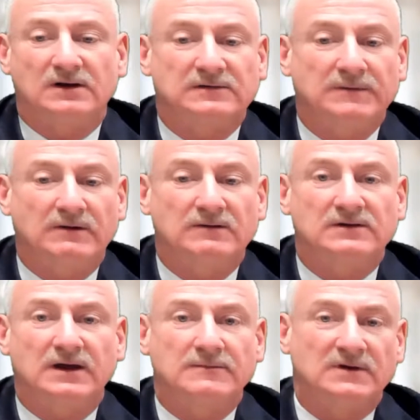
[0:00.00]

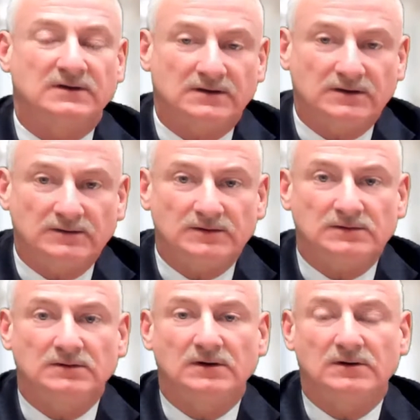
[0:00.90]
experienced a
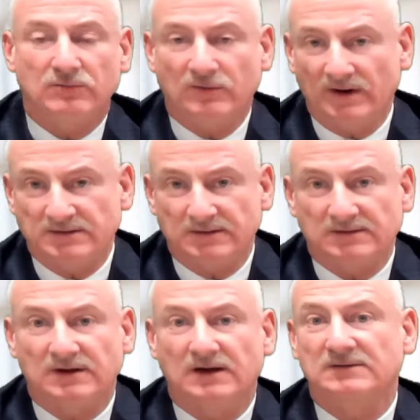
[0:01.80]
material
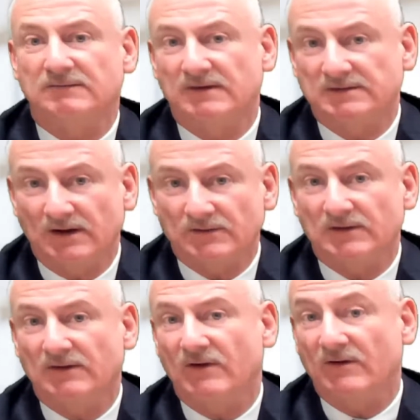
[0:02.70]
prejudice as a result
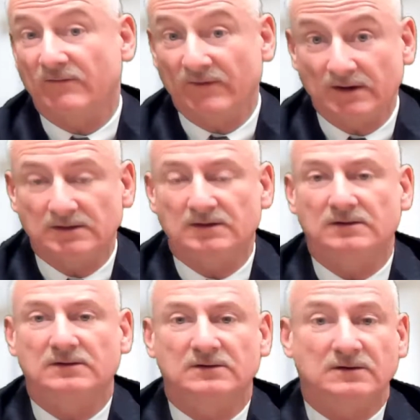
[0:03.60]
of our
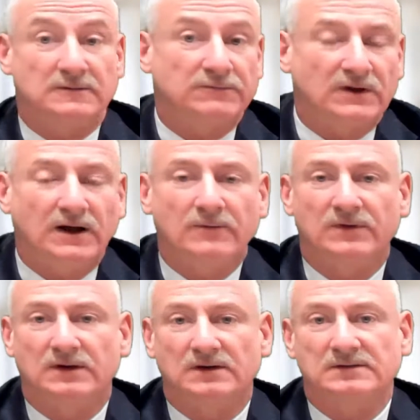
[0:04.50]
failure to comply
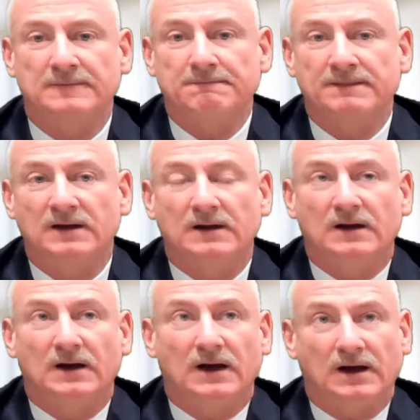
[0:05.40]
with this.
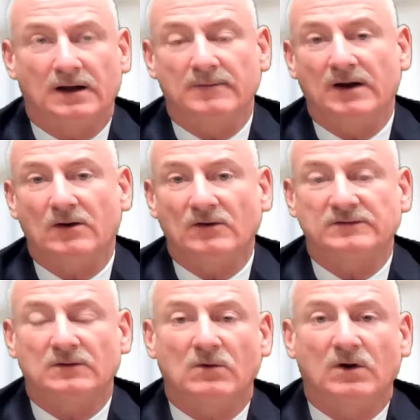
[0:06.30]
And I might
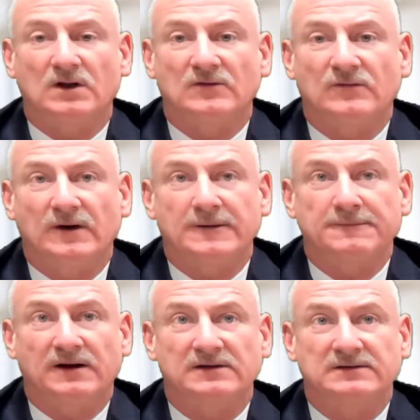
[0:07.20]
also qualify
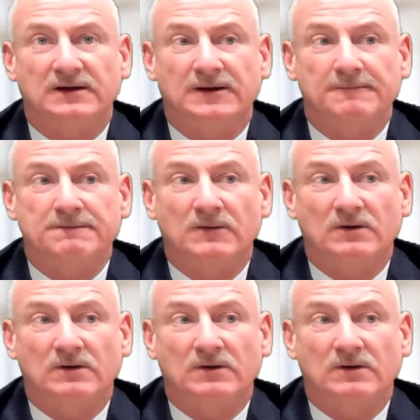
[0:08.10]
by saying,